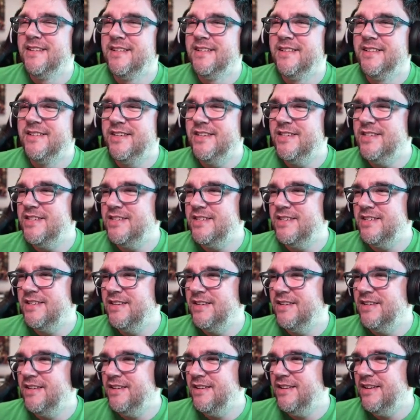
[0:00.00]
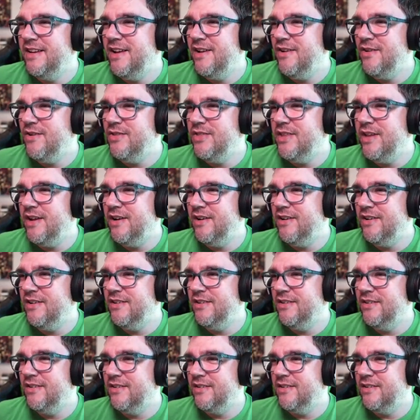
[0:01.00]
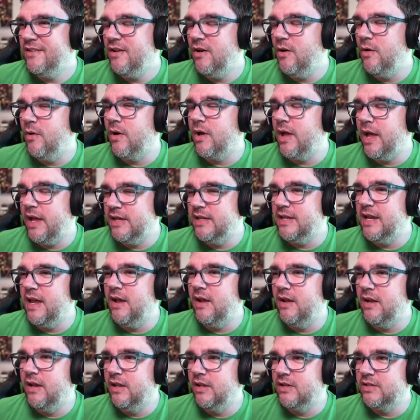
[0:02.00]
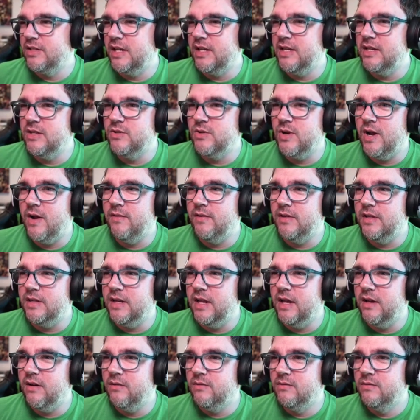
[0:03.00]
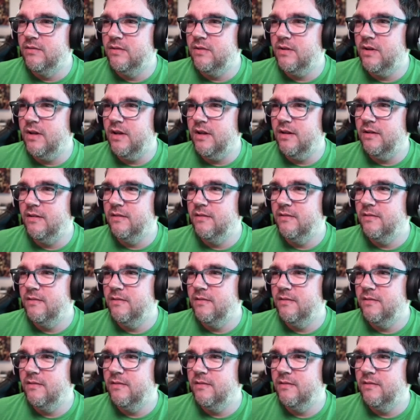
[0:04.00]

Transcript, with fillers: just here and there. Oh, okay, now it looks like he's traveling now. Okay.